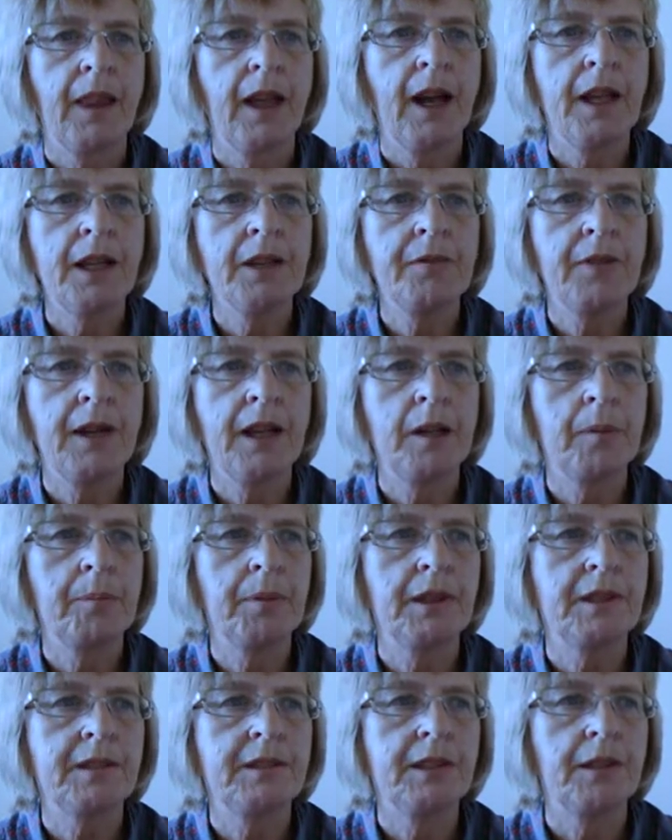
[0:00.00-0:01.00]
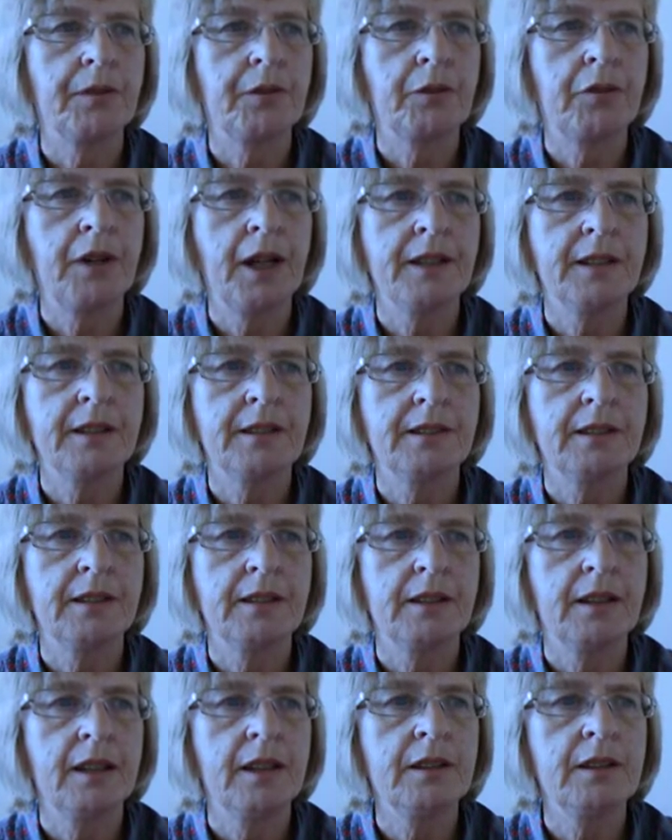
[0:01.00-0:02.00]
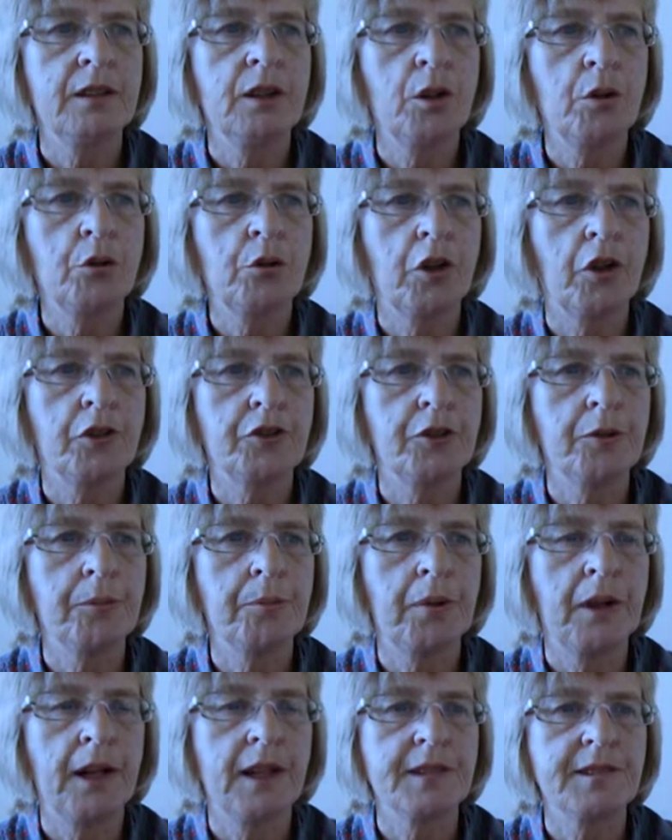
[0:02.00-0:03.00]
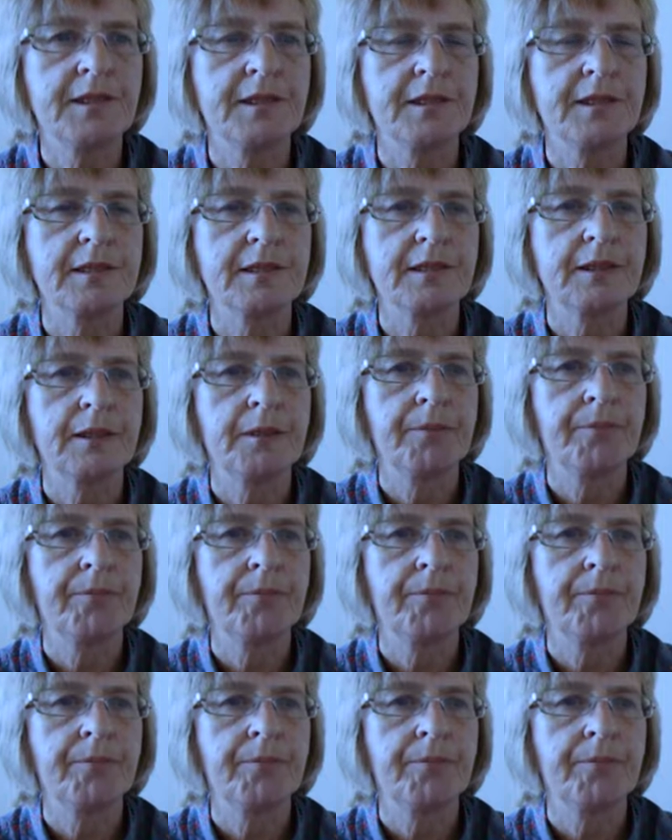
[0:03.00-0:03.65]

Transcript: unavailability of credit, and low cotton prices.